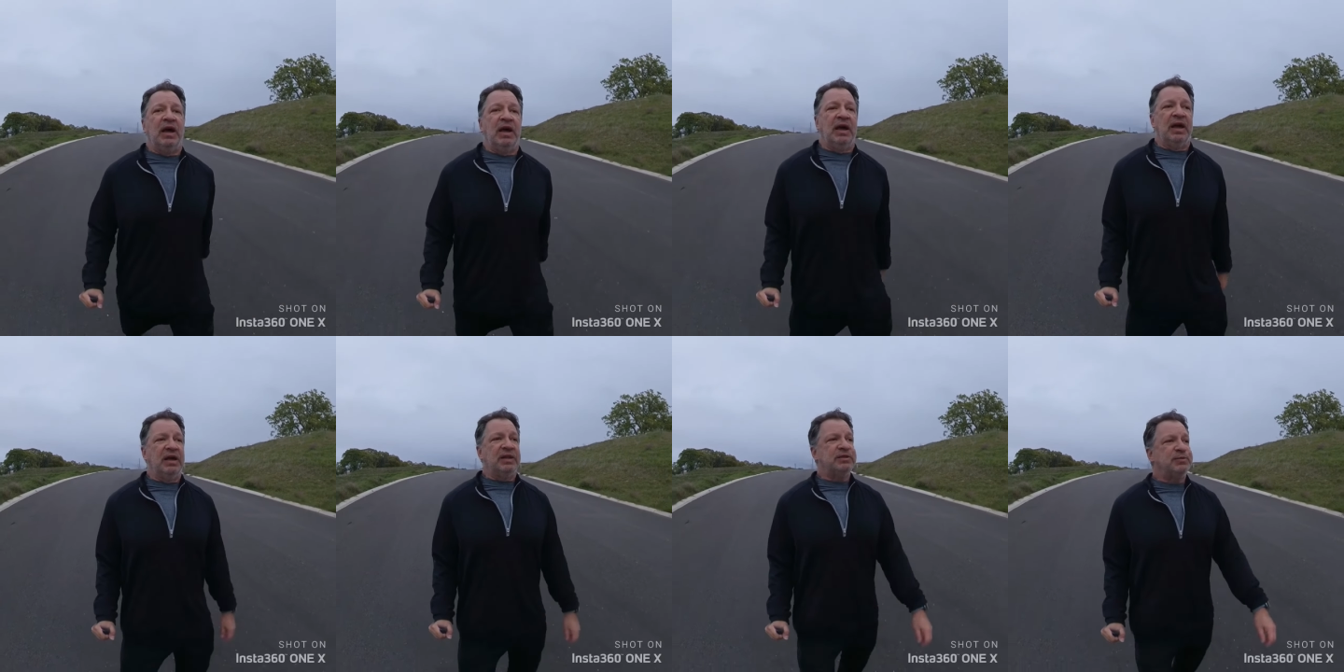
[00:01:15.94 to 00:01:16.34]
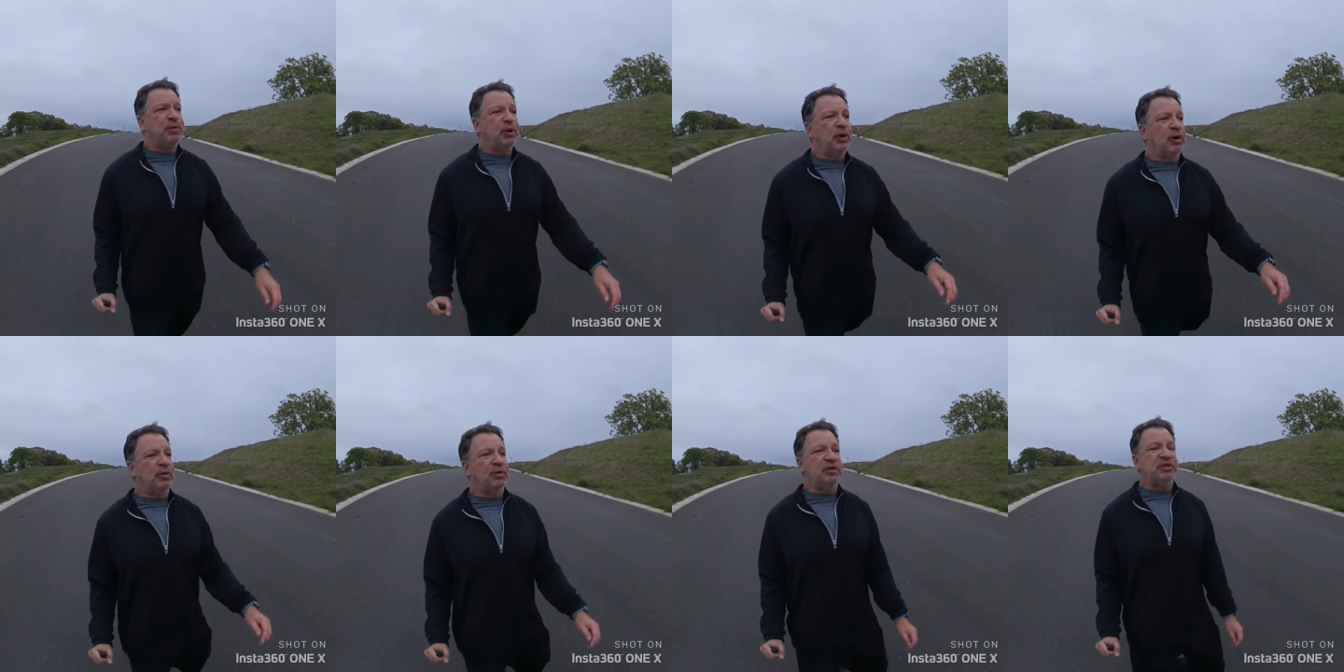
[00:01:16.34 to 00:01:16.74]
Uh, it's
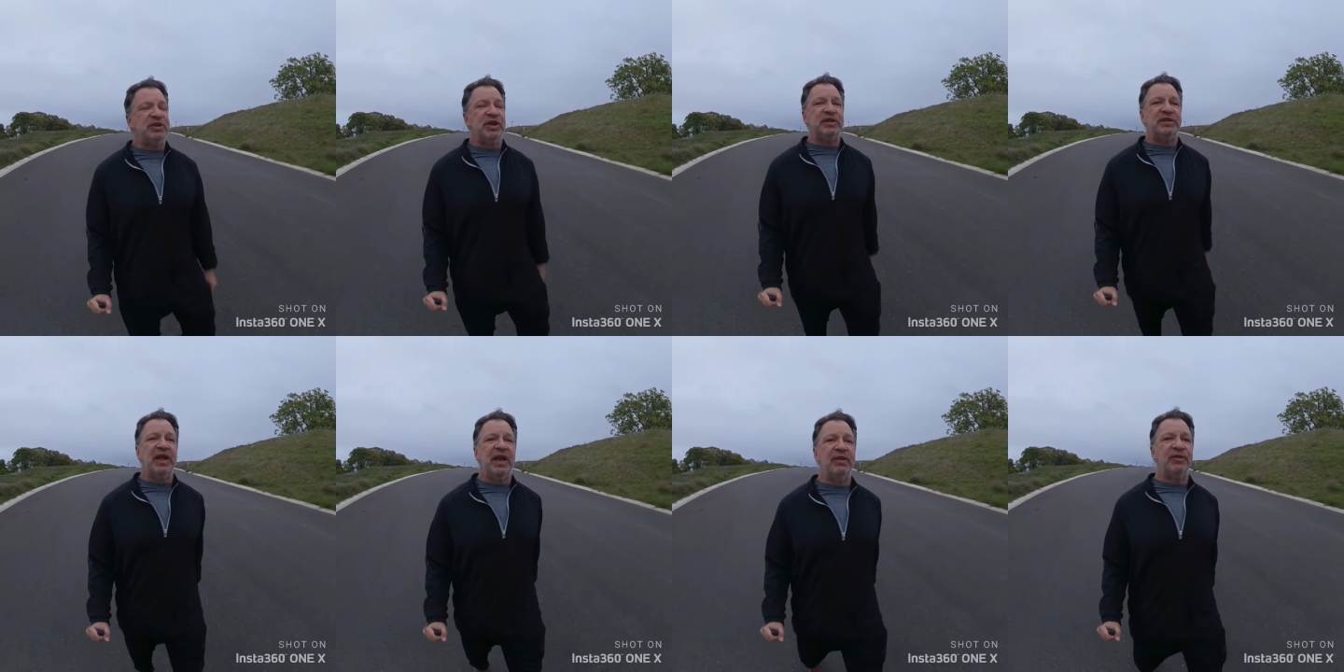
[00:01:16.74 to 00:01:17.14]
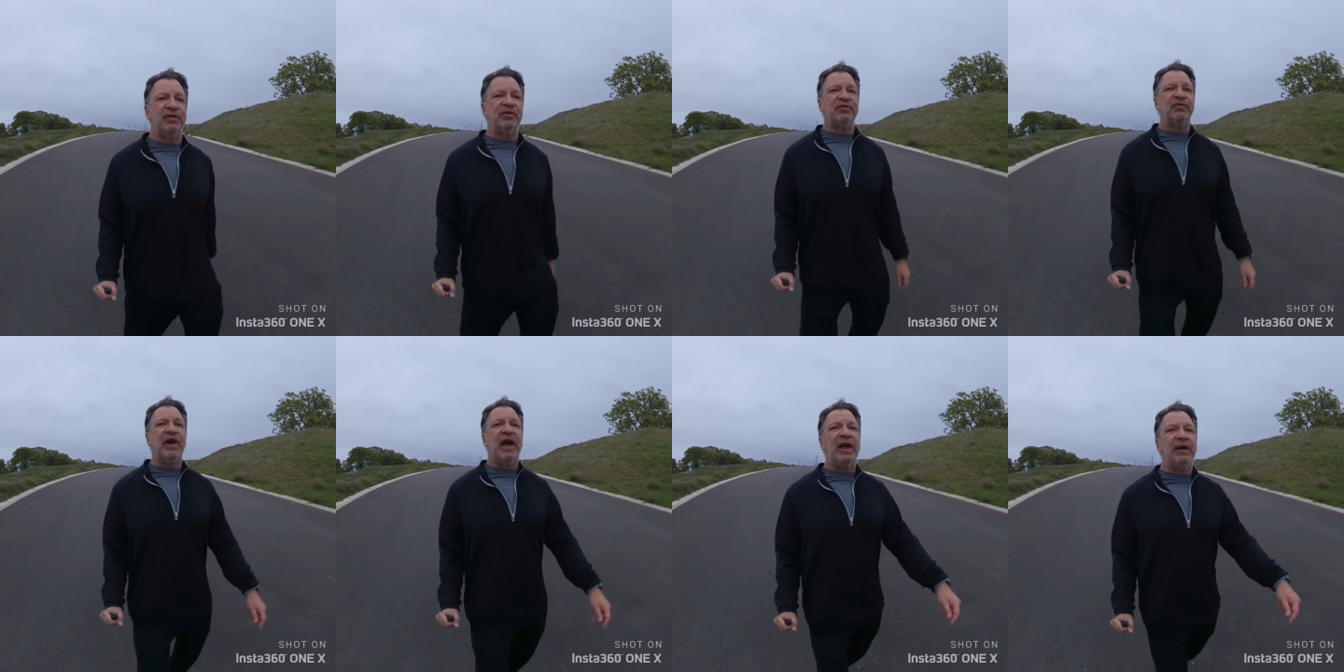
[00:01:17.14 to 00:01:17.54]
important we shut down
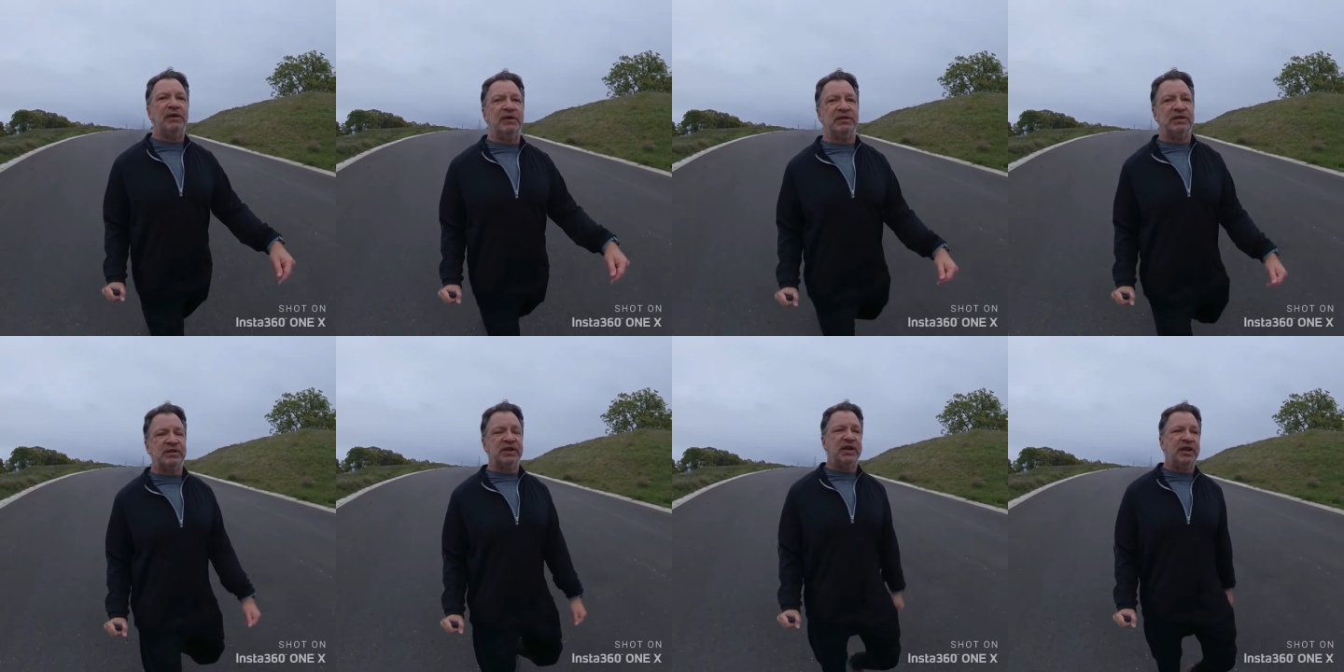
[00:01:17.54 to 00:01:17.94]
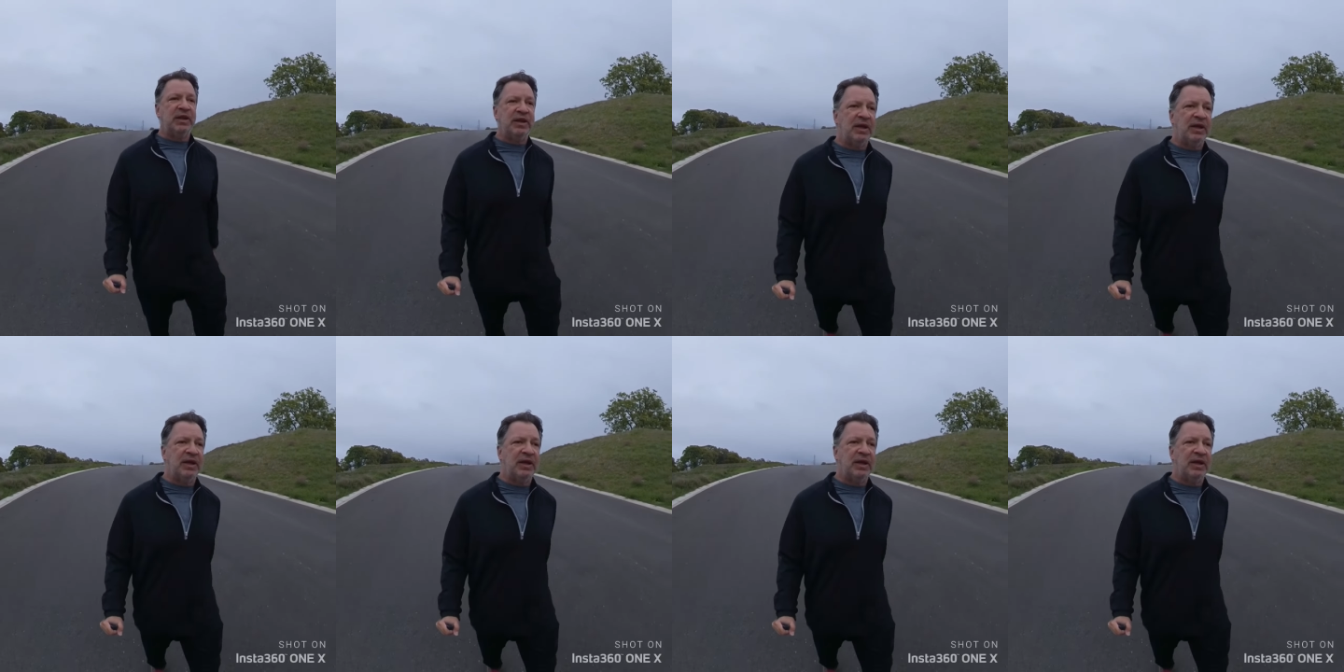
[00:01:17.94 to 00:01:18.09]
this virus.